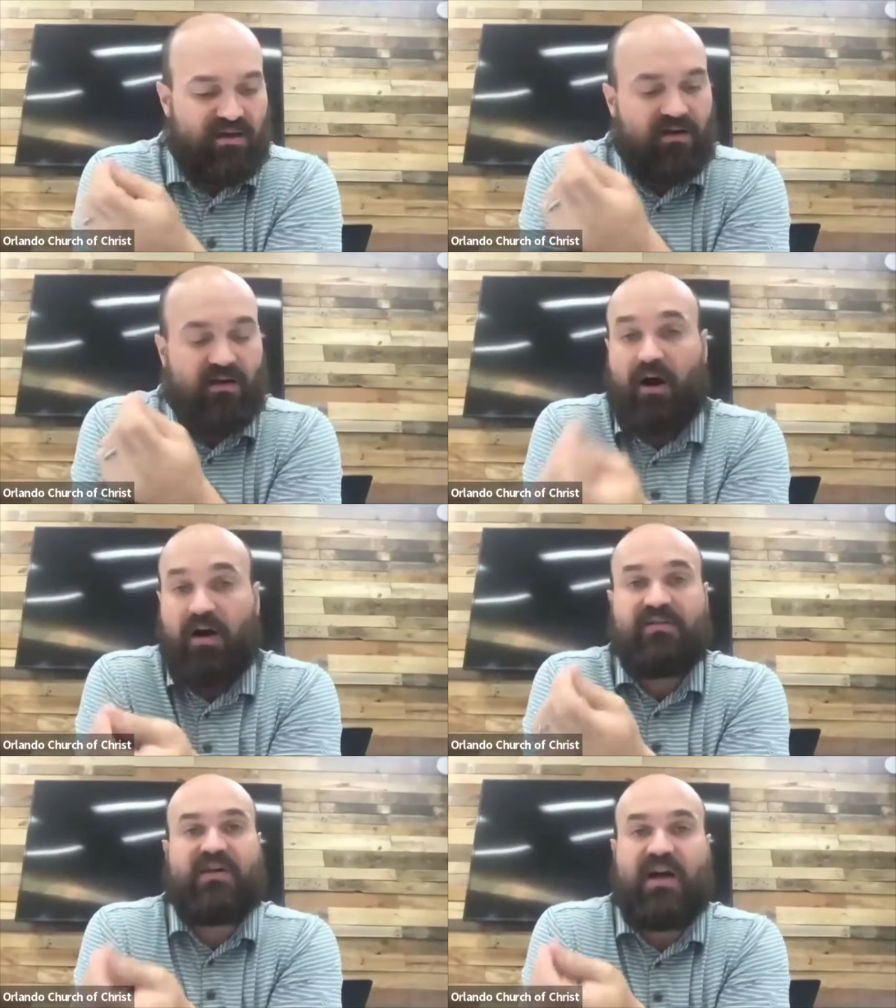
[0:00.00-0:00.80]

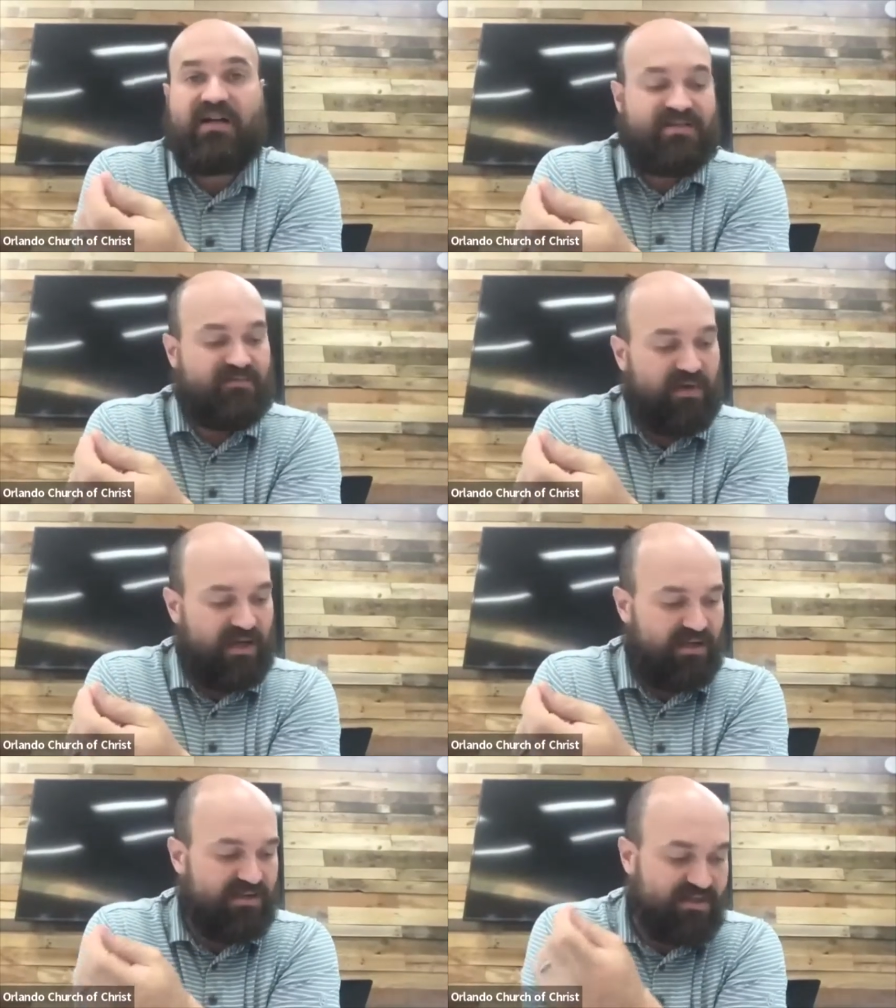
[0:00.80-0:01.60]
all of God's
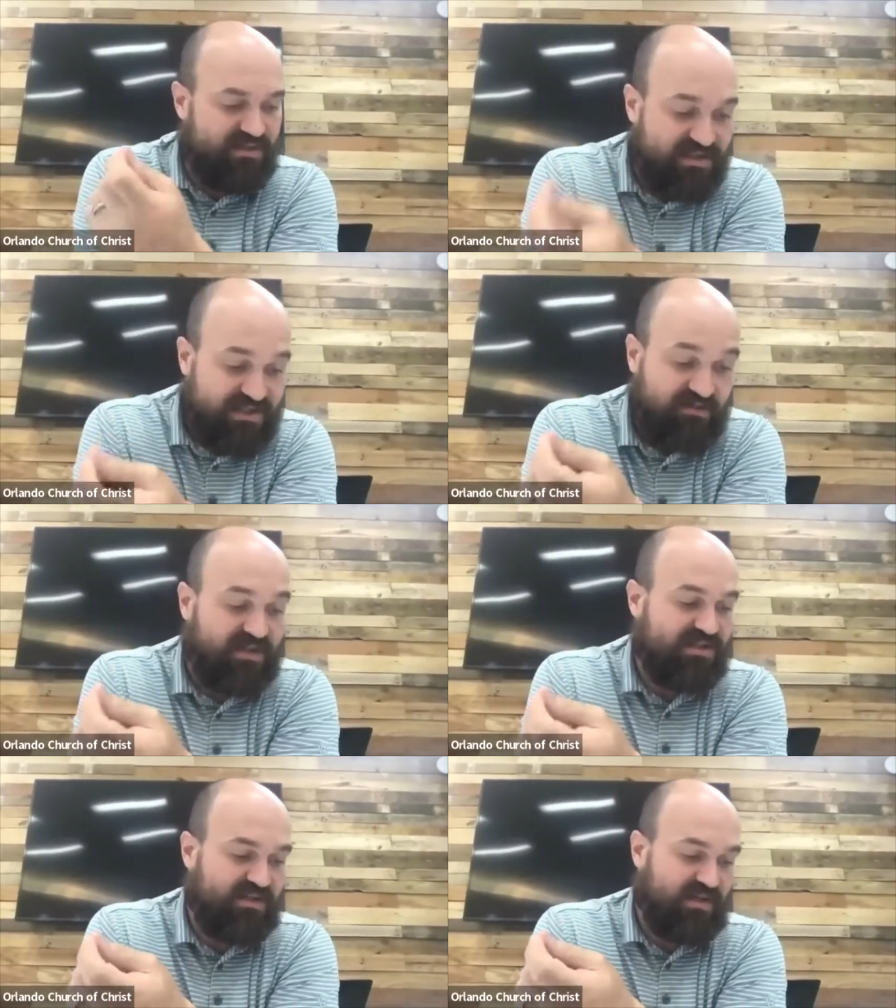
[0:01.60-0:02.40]
ways
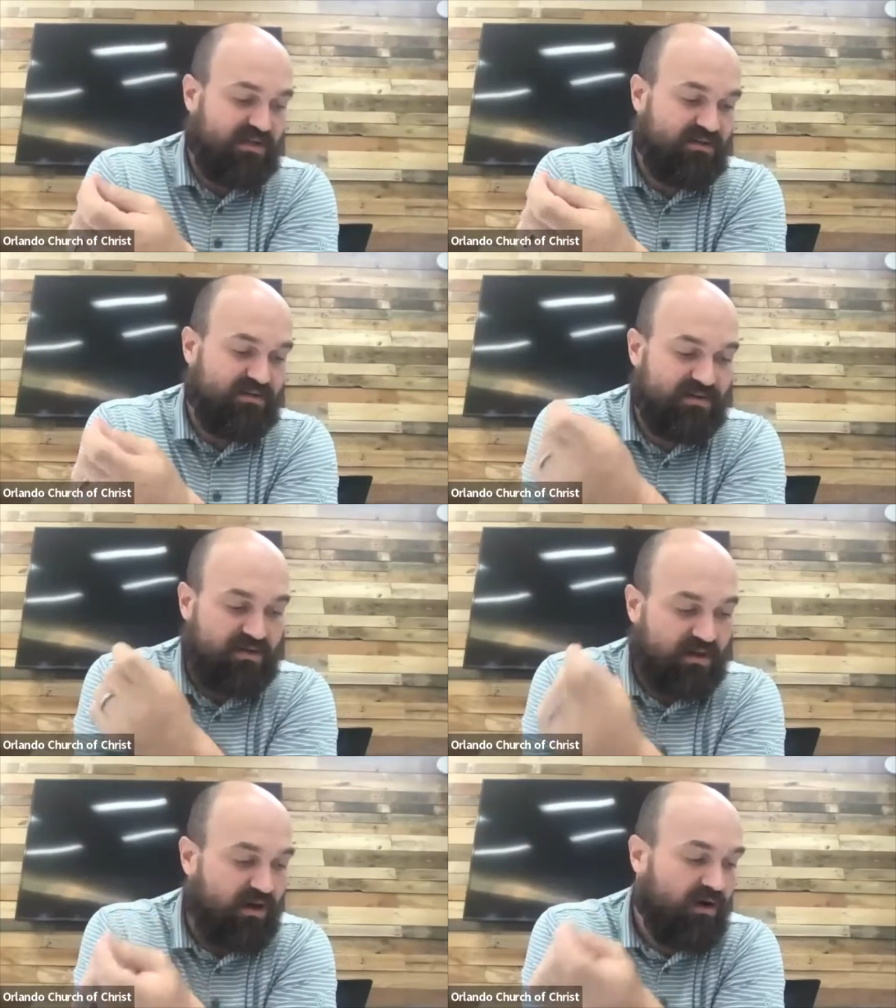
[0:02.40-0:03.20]
seriously. The
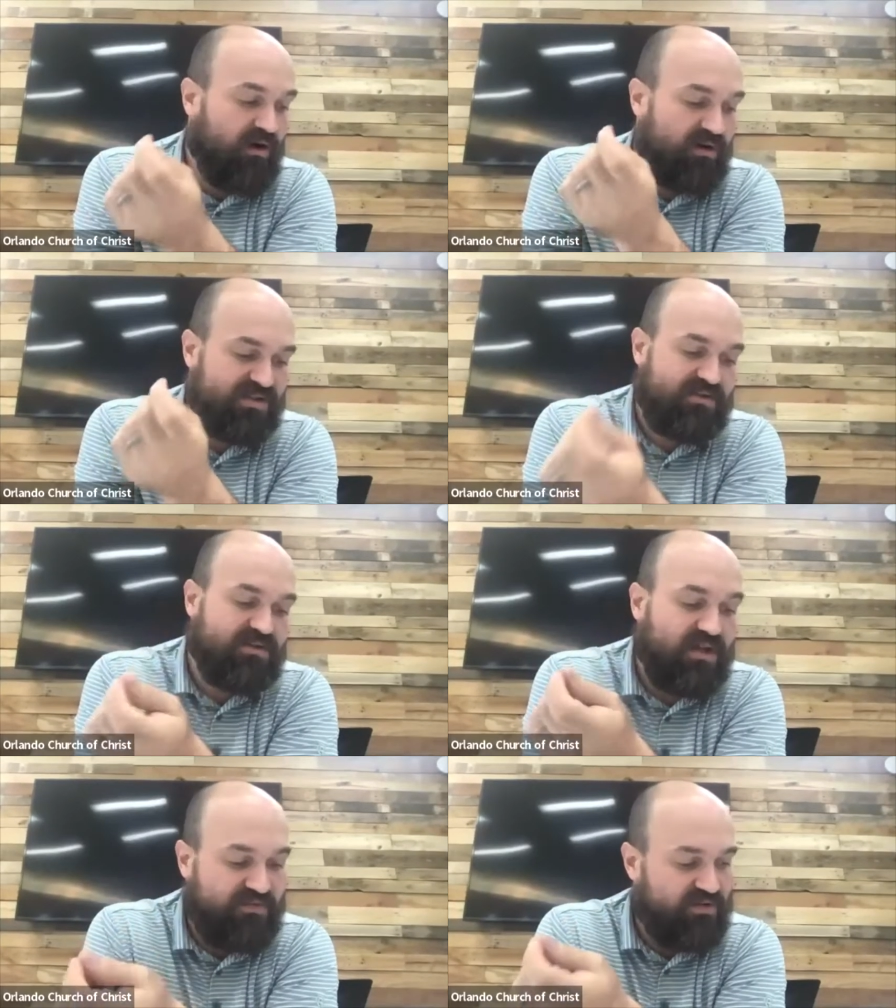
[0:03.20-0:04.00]
call to
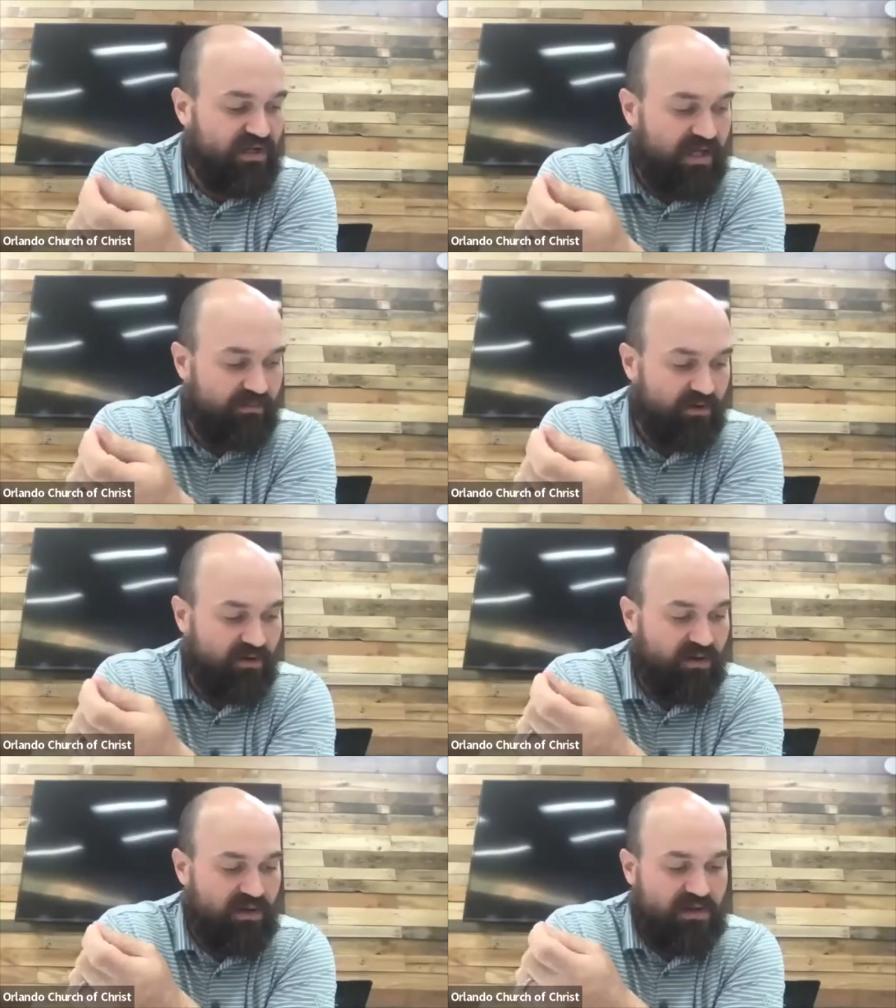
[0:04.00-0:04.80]
love your
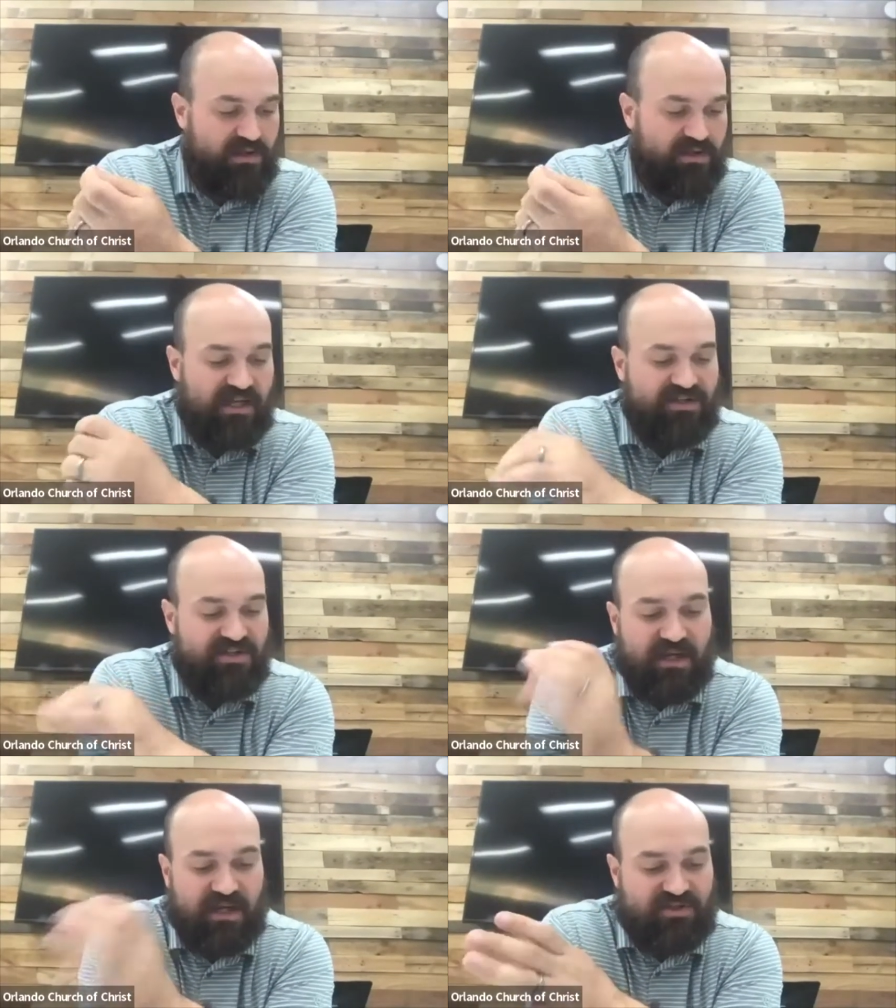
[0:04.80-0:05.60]
neighbor. You can't
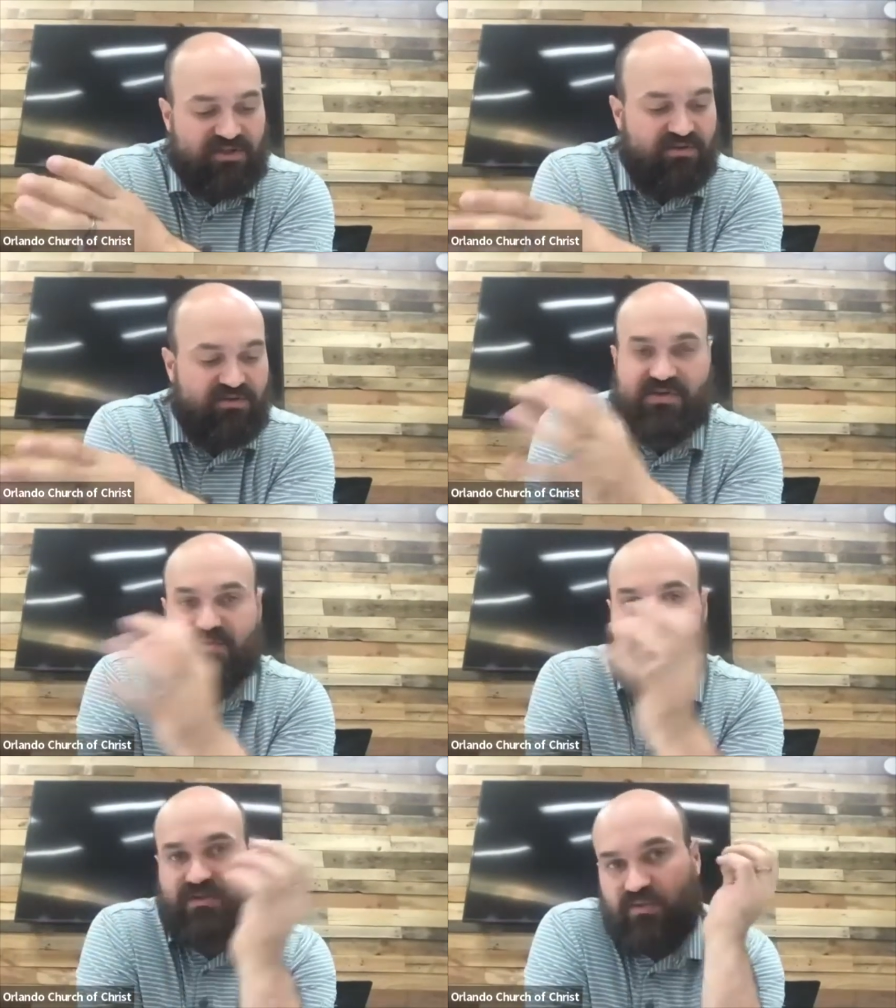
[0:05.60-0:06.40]
just pick and
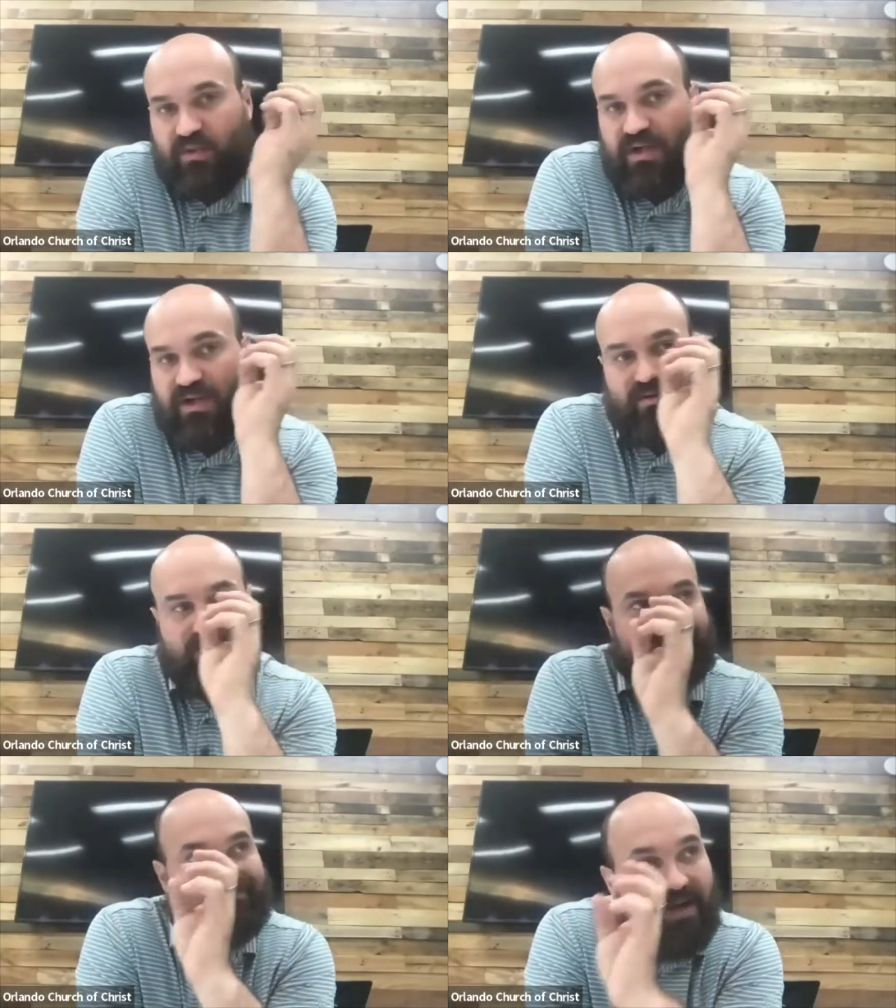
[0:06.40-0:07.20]
choose. You want to,
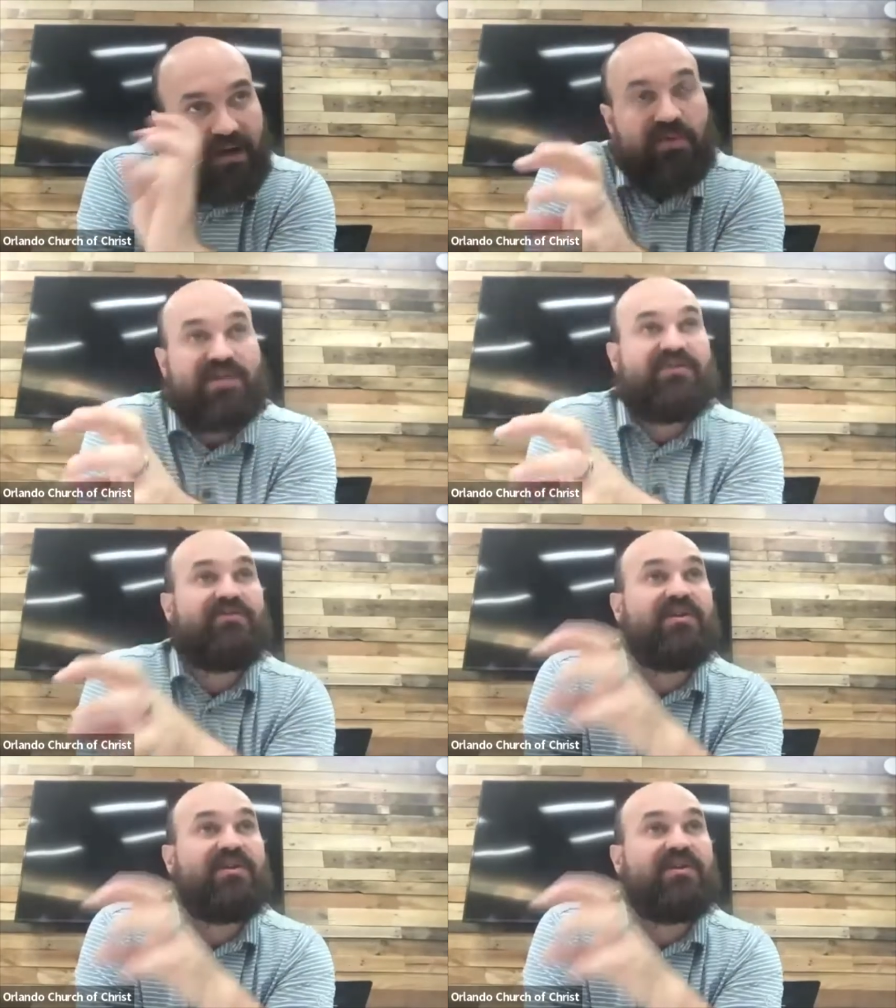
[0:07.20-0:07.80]
I want to do it